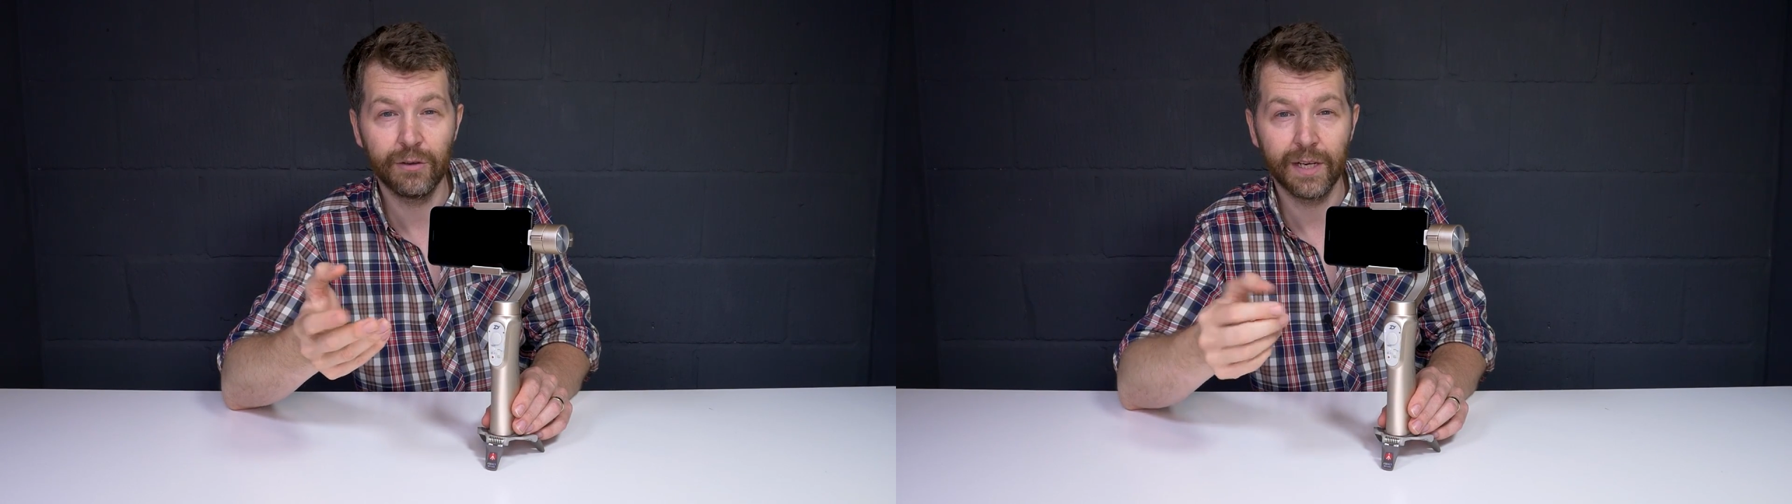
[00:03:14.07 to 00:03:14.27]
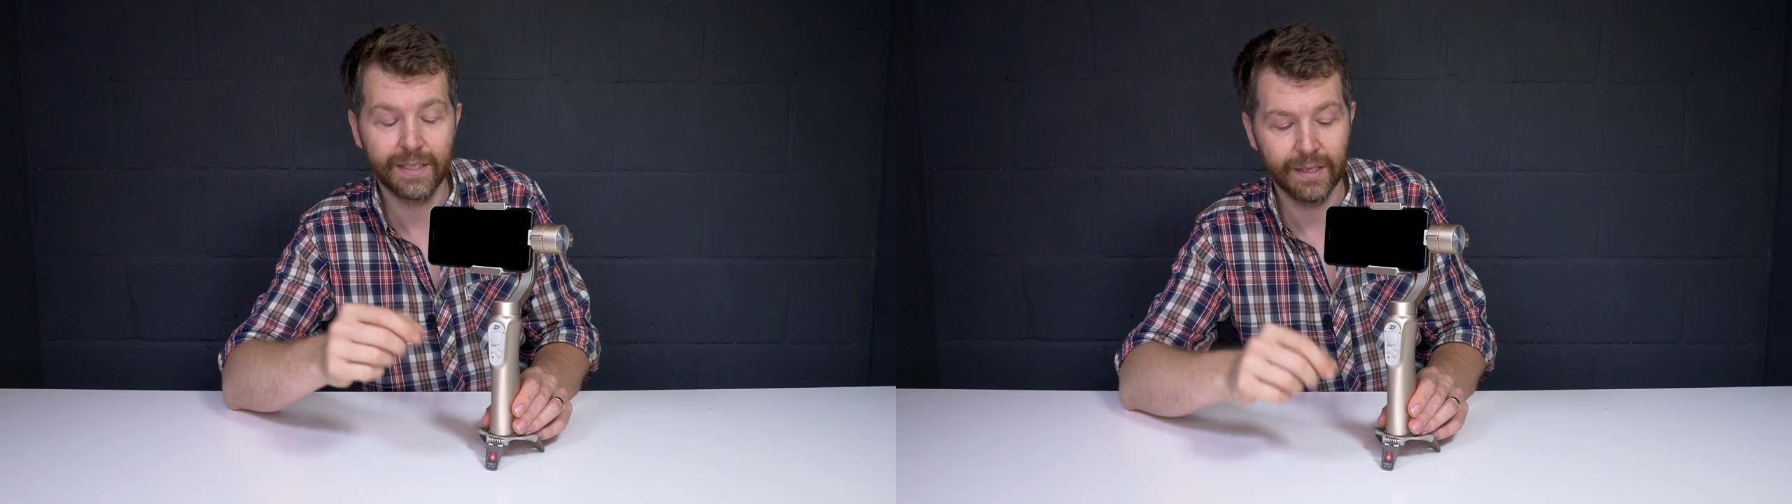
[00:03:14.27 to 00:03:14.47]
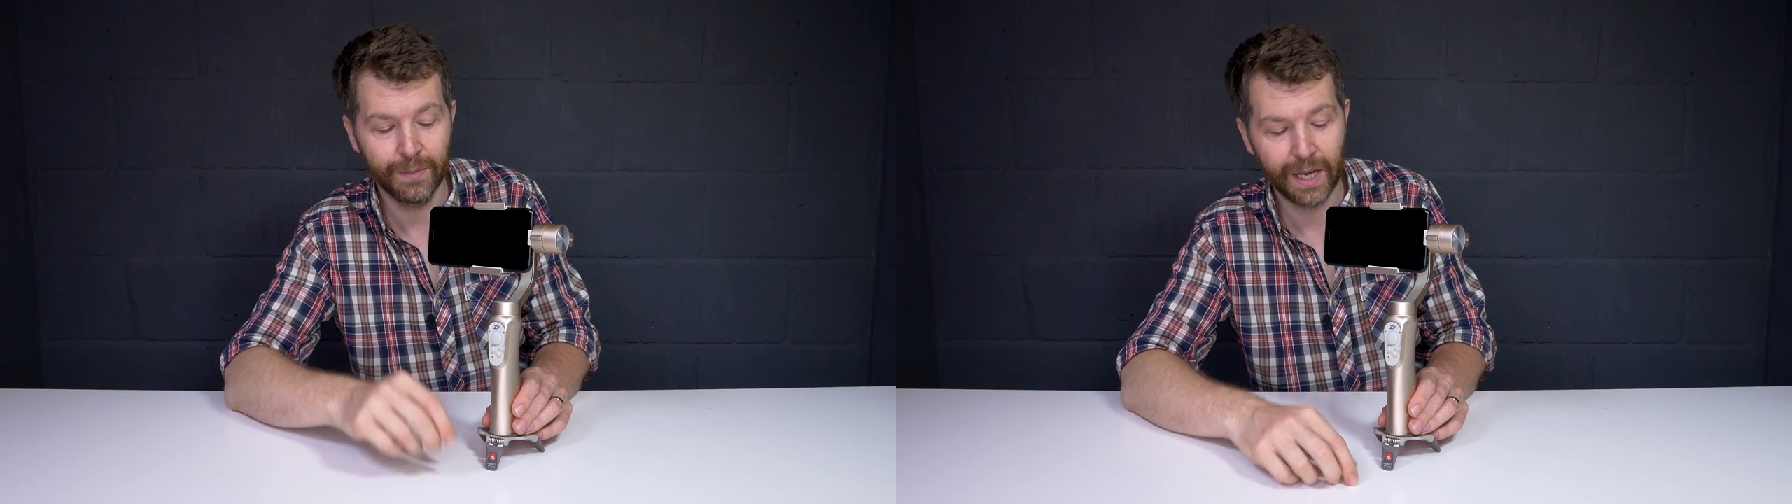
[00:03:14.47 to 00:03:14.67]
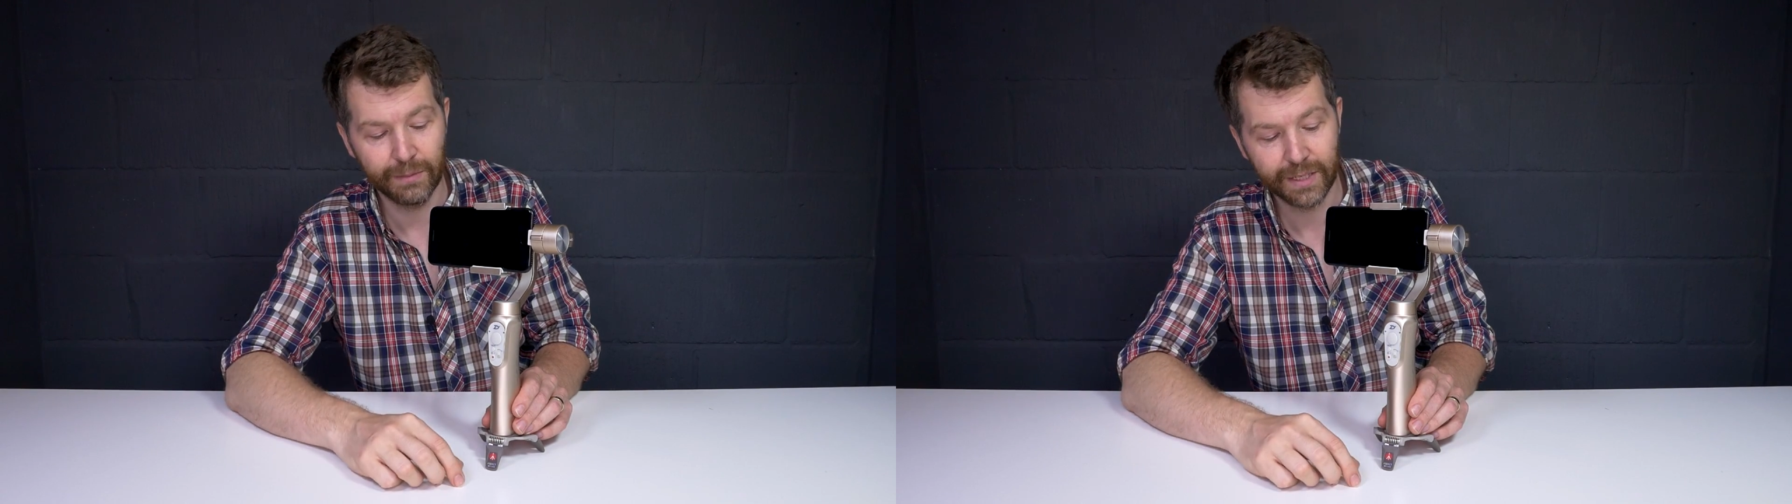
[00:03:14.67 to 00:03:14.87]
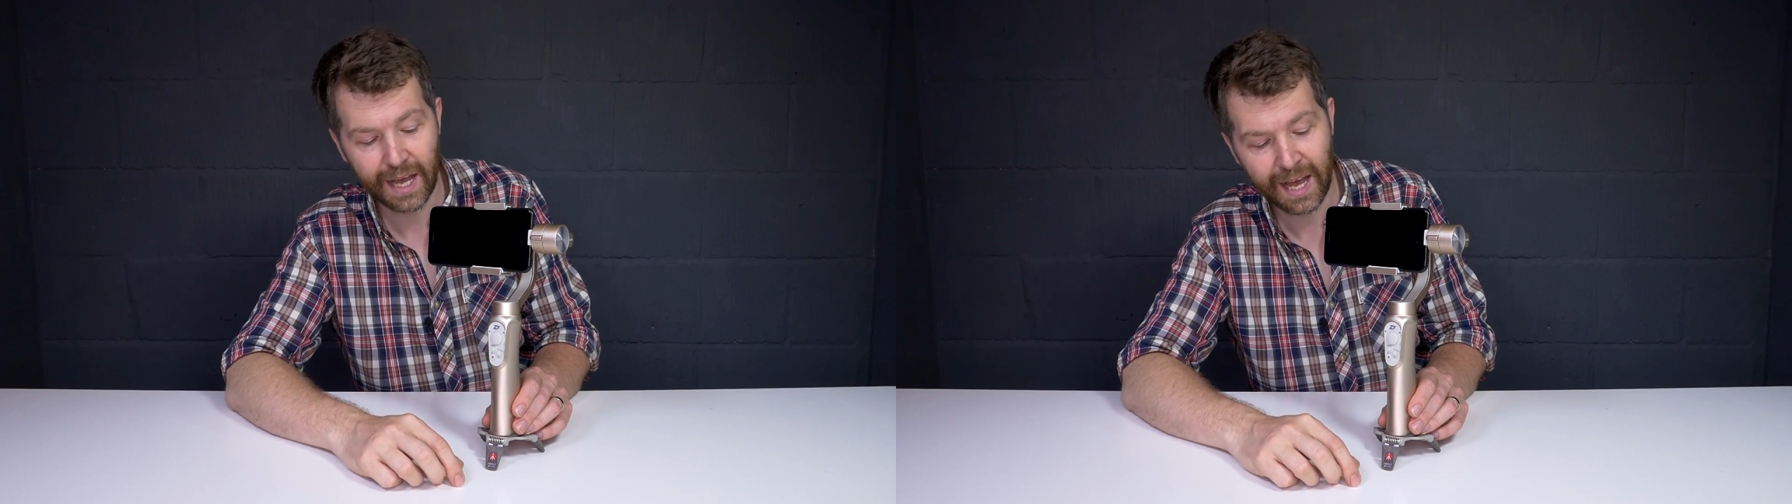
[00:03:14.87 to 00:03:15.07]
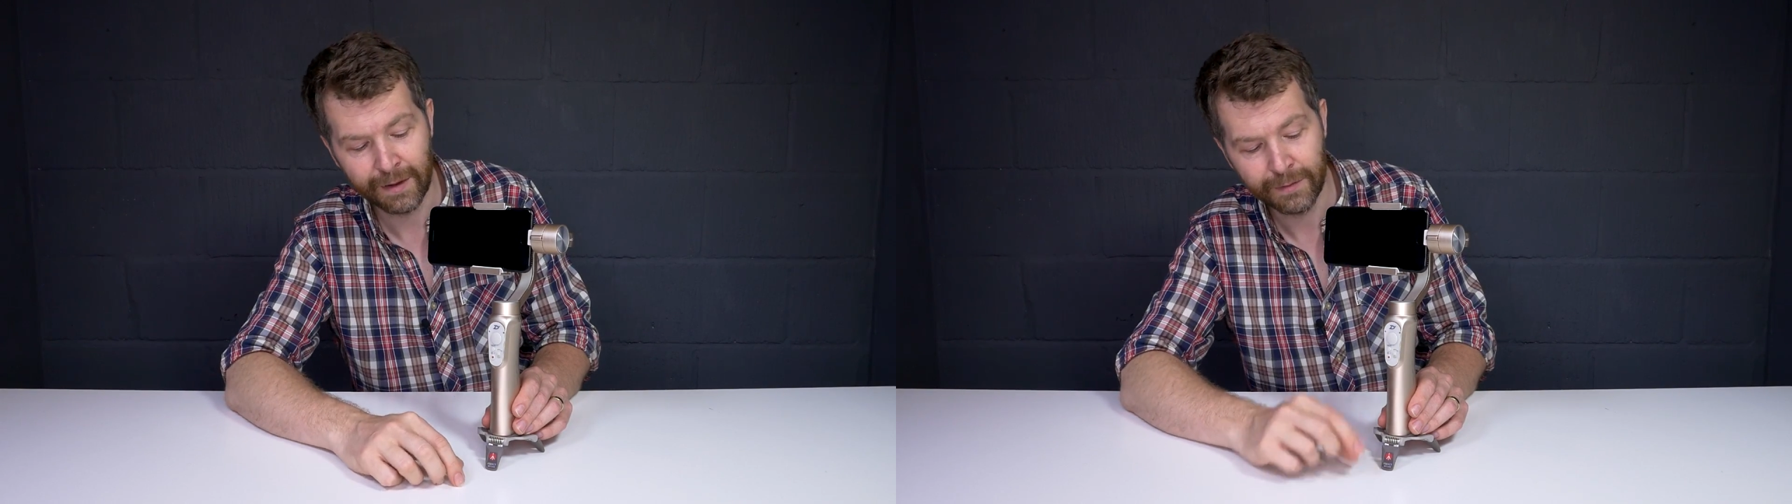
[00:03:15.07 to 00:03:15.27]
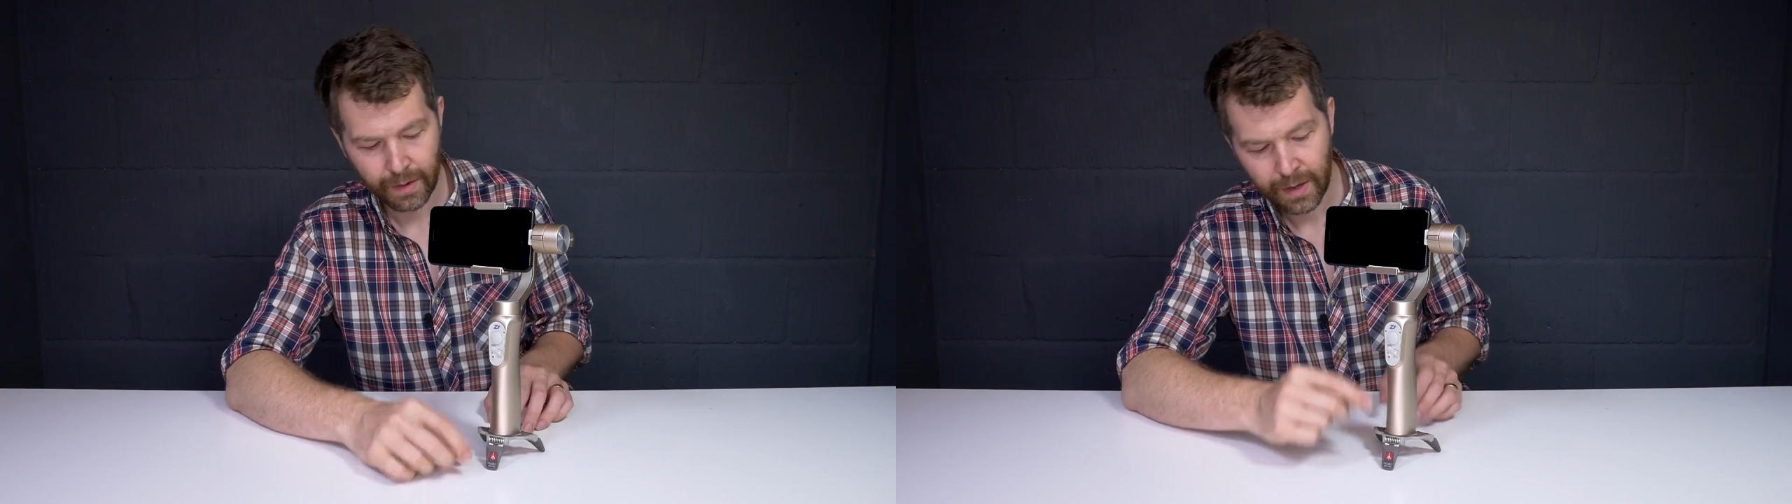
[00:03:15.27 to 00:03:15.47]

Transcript: trick to be able to have.